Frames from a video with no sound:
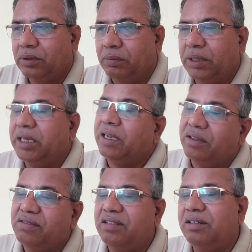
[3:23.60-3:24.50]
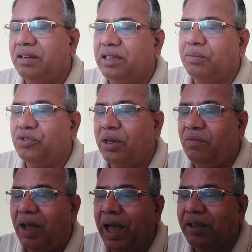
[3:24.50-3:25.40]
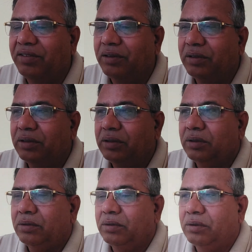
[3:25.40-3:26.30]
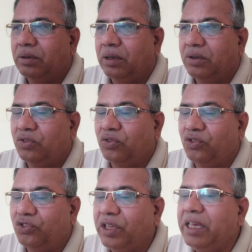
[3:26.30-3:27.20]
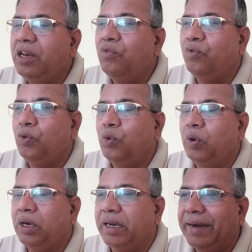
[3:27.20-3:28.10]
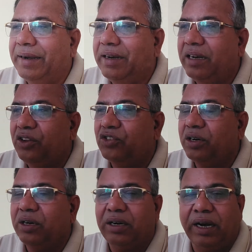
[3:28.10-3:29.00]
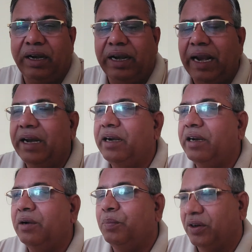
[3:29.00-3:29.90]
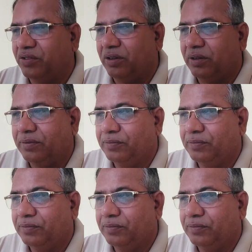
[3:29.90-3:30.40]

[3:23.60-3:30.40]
but they consider themselves as skillful, intelligent and talented person.